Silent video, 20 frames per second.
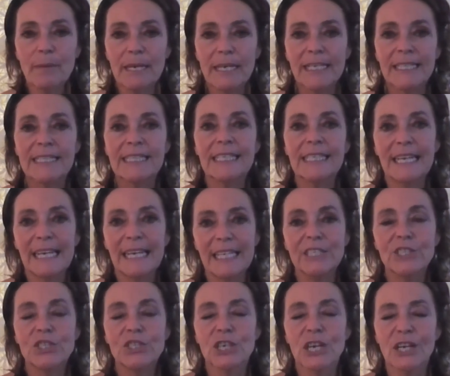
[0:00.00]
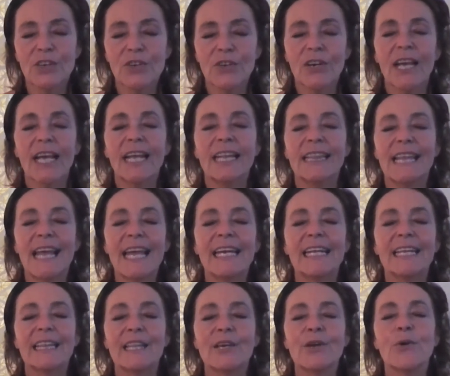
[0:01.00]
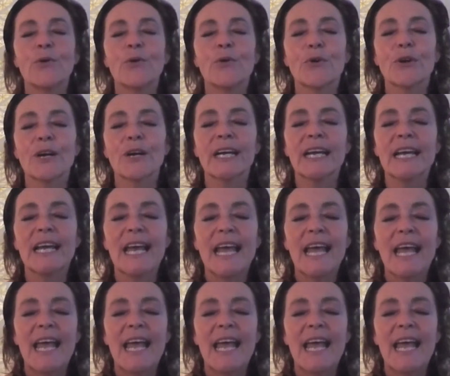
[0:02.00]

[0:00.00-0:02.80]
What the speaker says: minutes in each chakra and then in the aura.